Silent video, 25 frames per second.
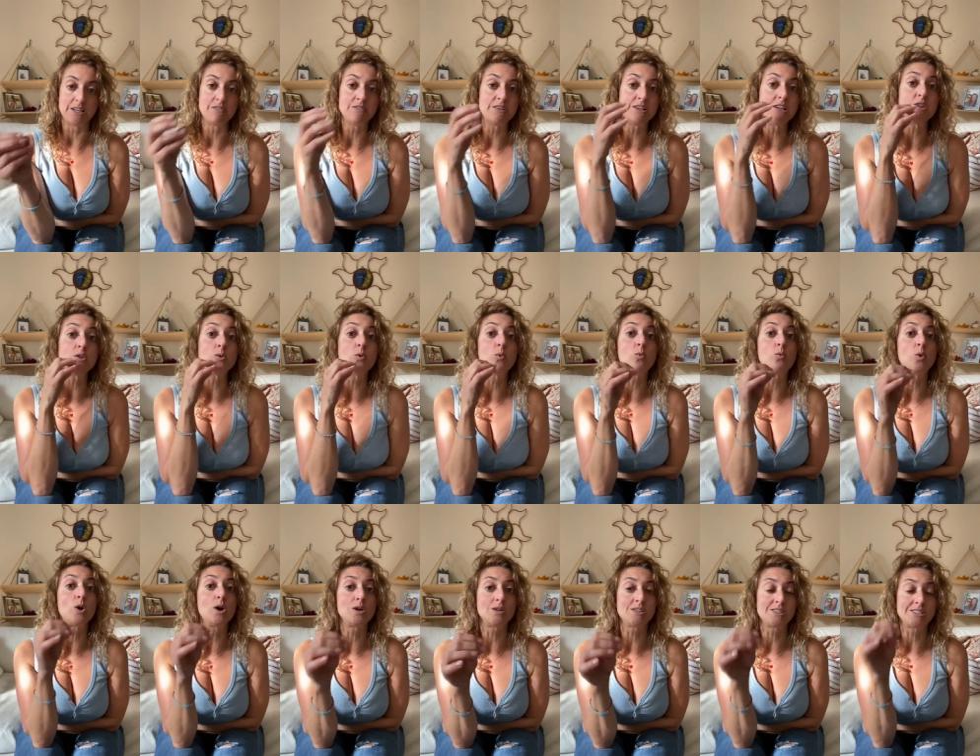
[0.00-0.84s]
Even in the
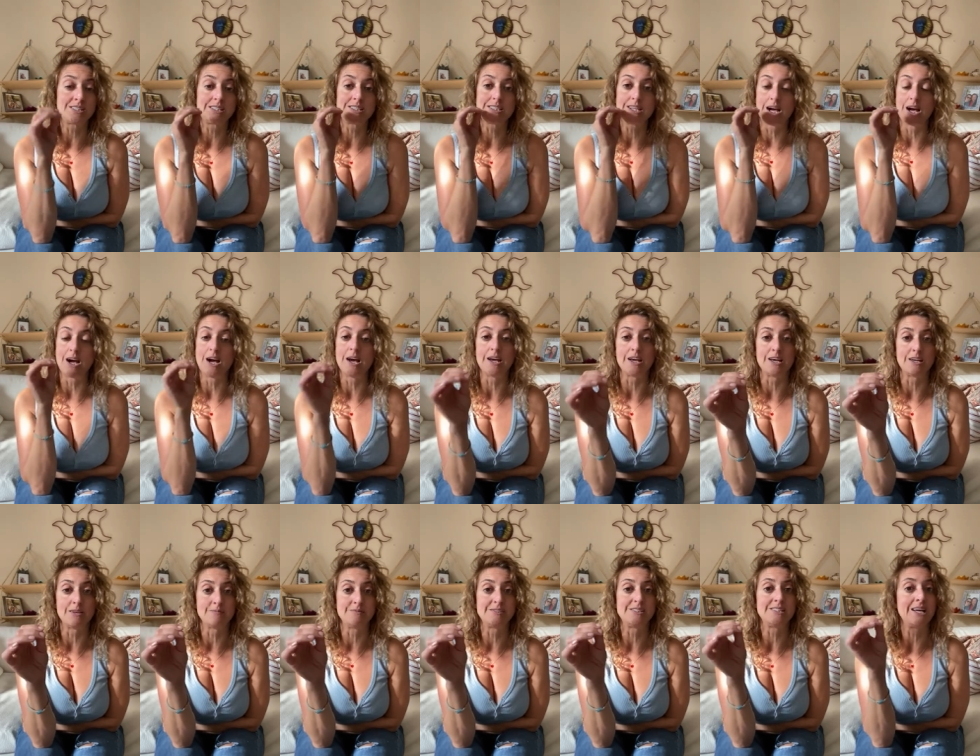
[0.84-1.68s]
worst
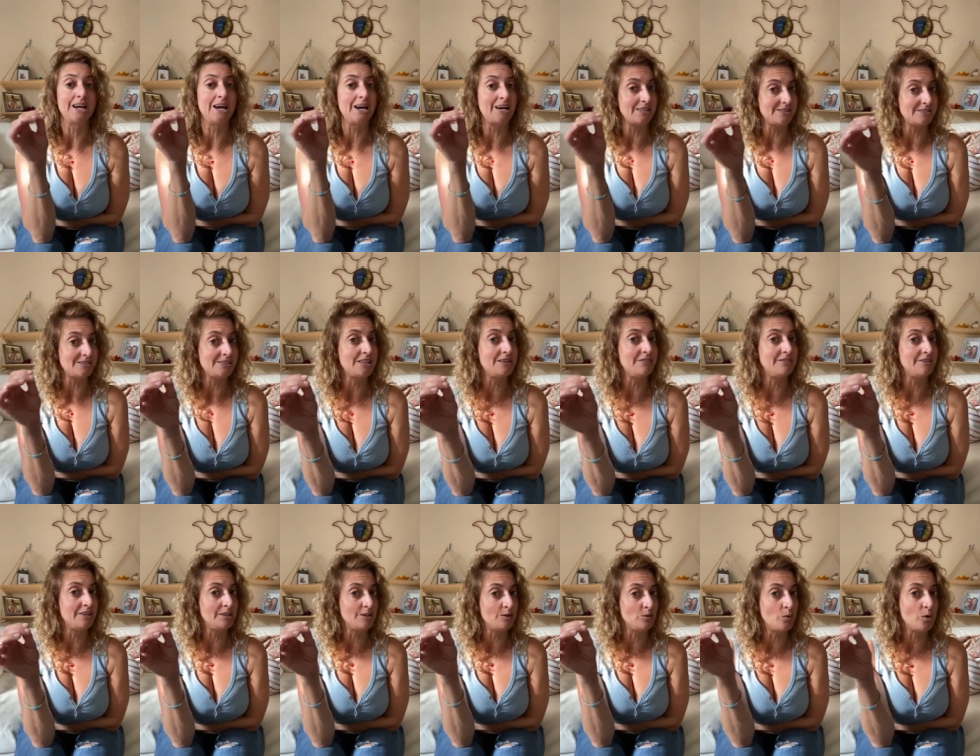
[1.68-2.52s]
times, yes,
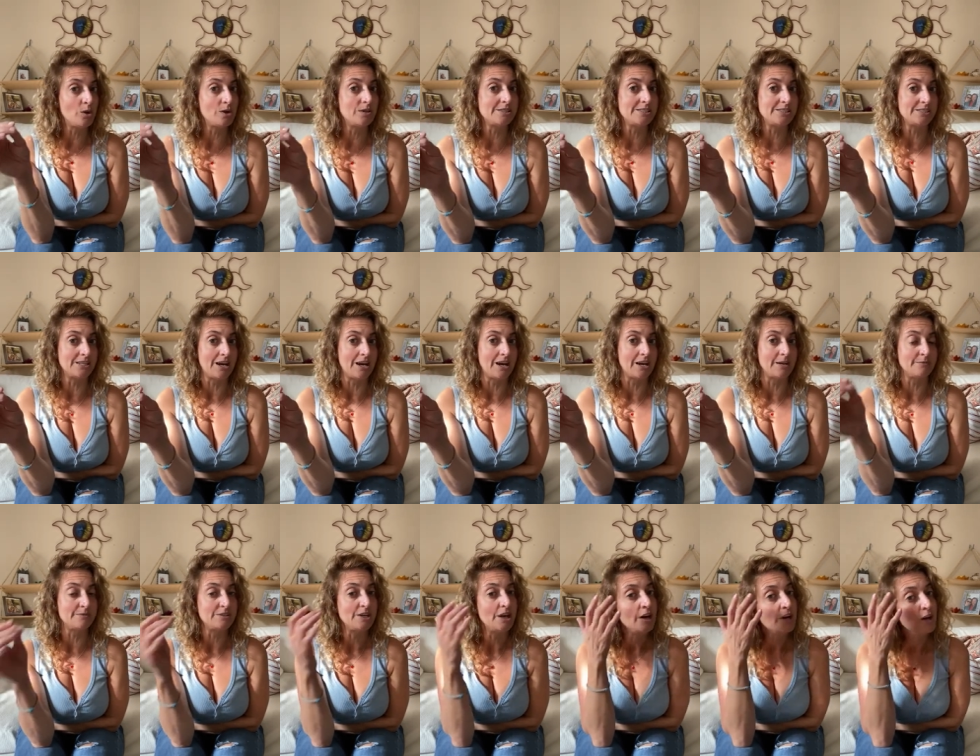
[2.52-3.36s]
even in the worst
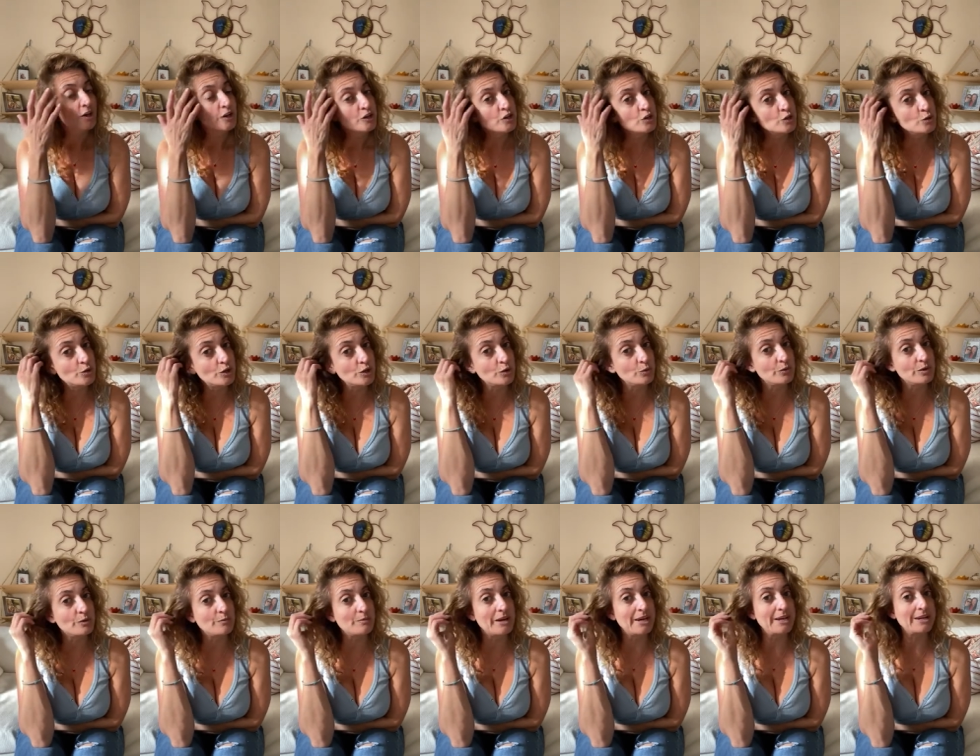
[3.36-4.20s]
times, you
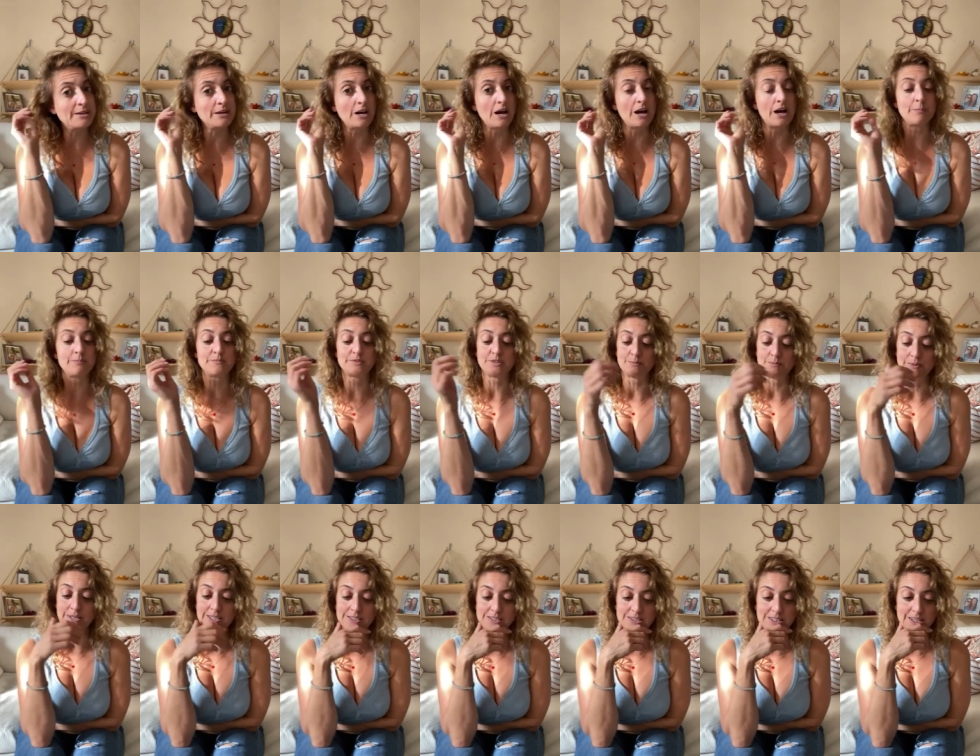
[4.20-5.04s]
can remain
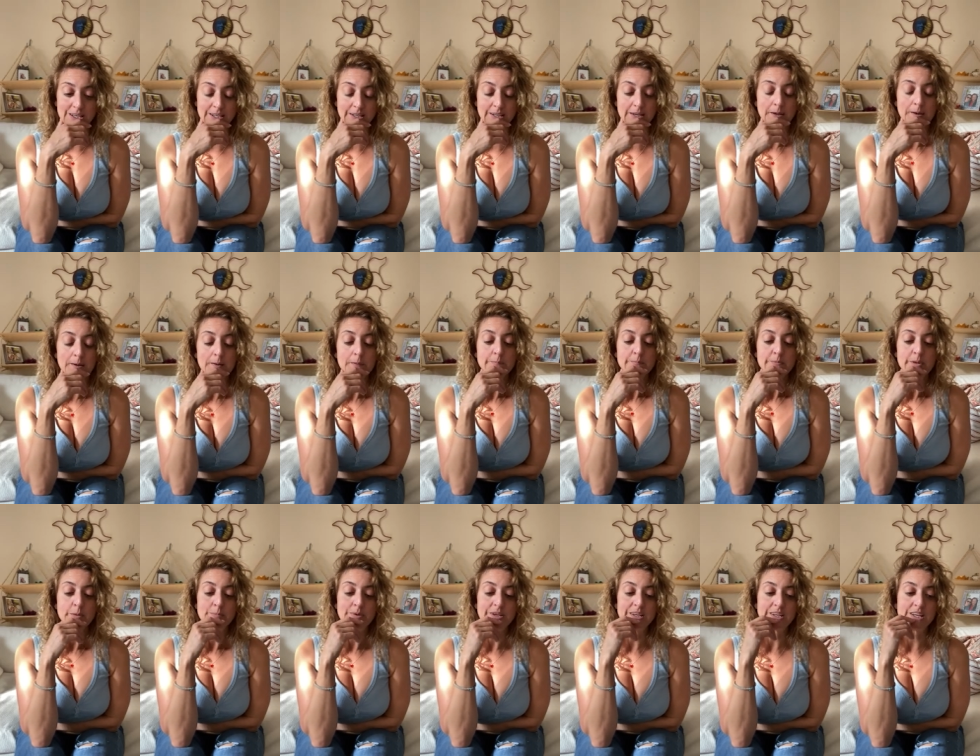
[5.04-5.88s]
optimistic
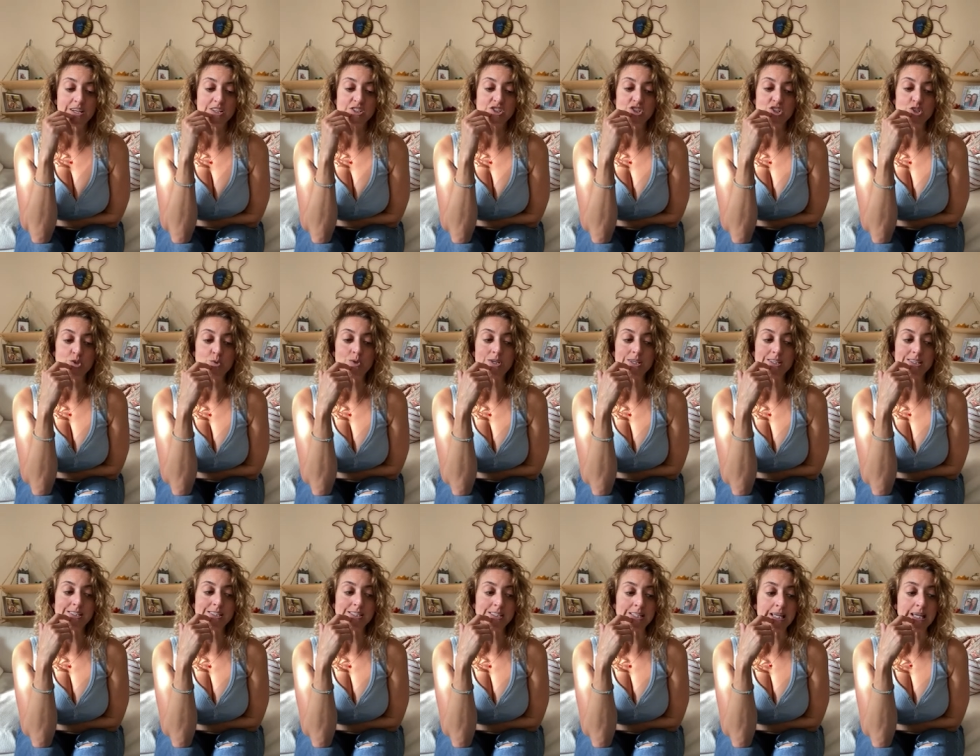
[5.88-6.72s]
because you
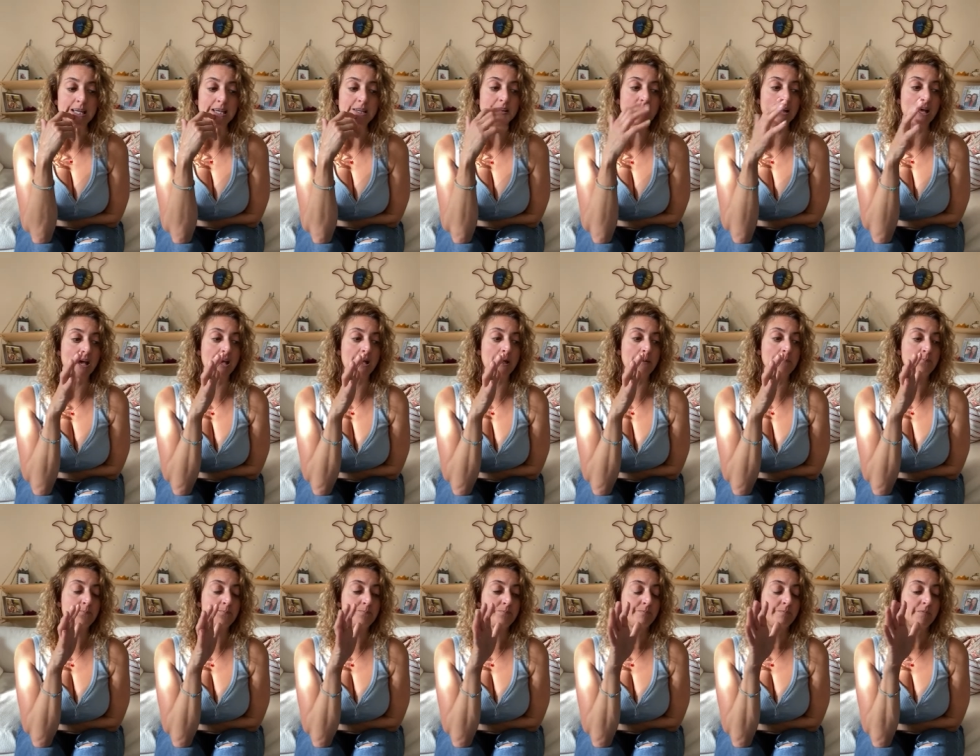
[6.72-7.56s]
can see
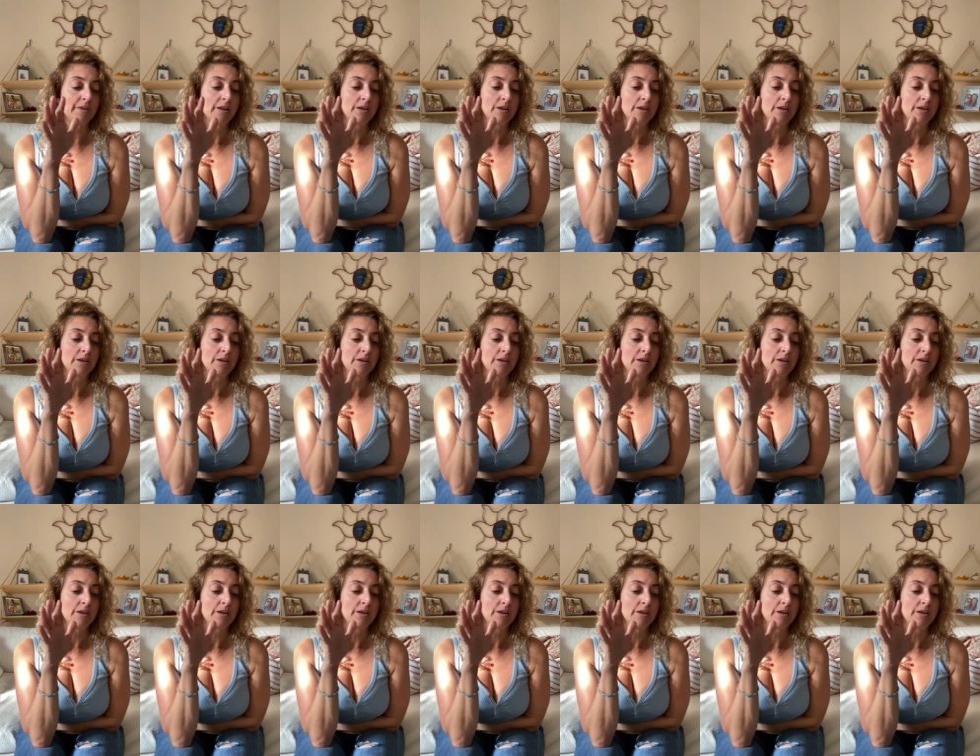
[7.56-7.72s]
that,